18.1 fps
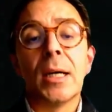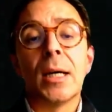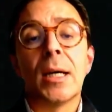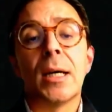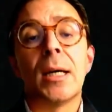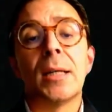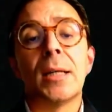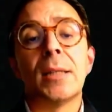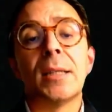
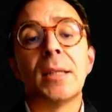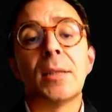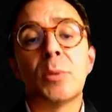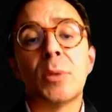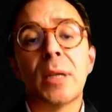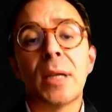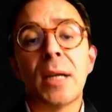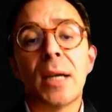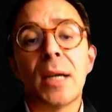that
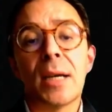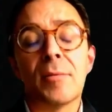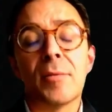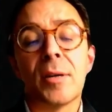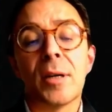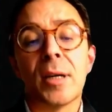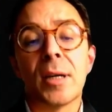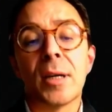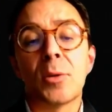we have
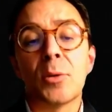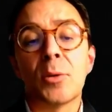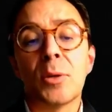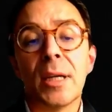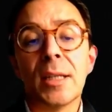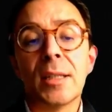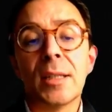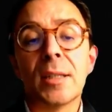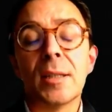
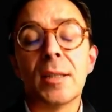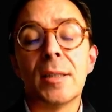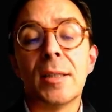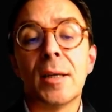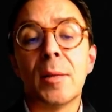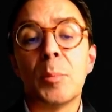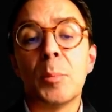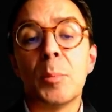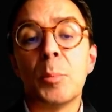created
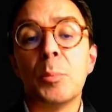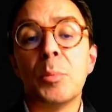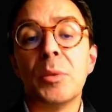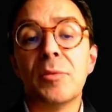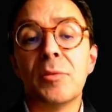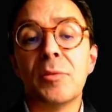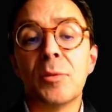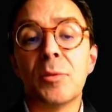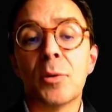
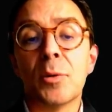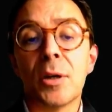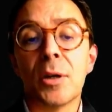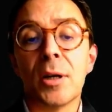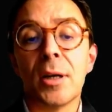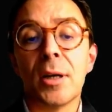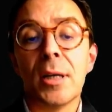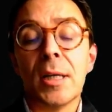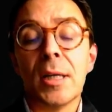
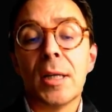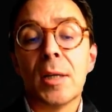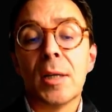before